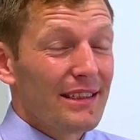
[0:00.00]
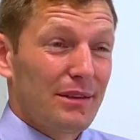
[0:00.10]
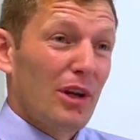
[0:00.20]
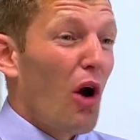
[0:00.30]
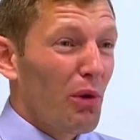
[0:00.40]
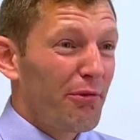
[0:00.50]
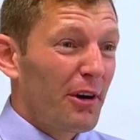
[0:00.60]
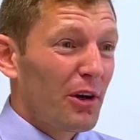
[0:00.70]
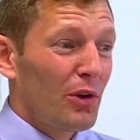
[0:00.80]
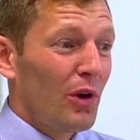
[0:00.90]
Cork were
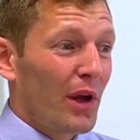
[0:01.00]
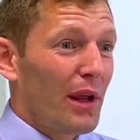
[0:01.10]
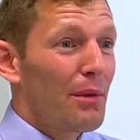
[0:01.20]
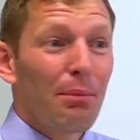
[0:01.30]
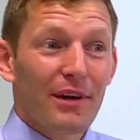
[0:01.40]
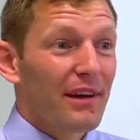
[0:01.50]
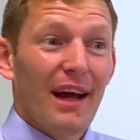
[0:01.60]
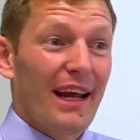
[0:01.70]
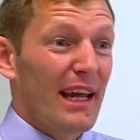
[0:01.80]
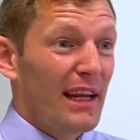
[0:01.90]
very unlucky. But
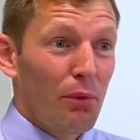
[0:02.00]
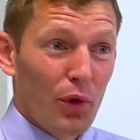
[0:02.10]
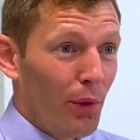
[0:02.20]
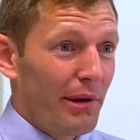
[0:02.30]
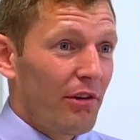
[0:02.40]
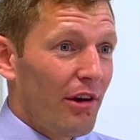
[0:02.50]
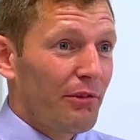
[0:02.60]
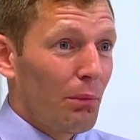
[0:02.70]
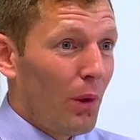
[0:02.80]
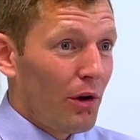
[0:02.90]
again, they were no better off
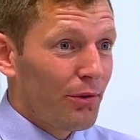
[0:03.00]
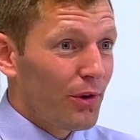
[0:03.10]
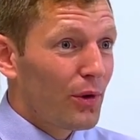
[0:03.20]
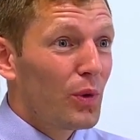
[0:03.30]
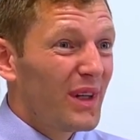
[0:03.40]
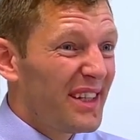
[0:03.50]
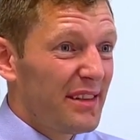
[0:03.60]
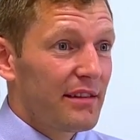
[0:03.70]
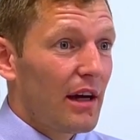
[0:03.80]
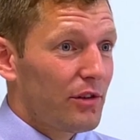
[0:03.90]
than Waterford, who had a
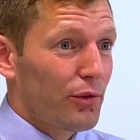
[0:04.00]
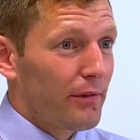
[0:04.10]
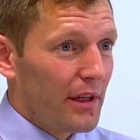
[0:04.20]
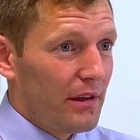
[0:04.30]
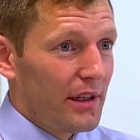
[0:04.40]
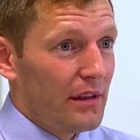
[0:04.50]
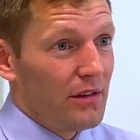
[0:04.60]
disaster of a year then.